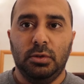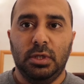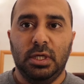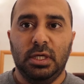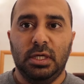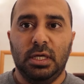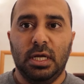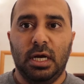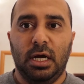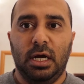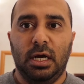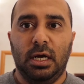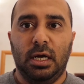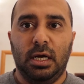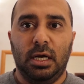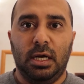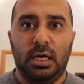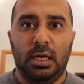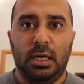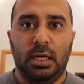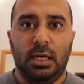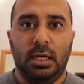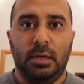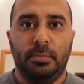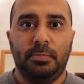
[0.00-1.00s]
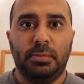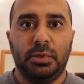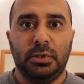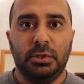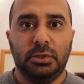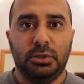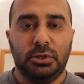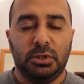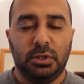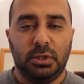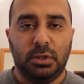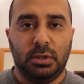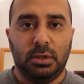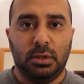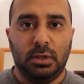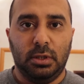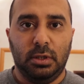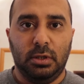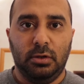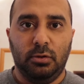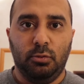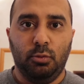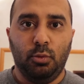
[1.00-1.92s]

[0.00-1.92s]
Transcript: need aperture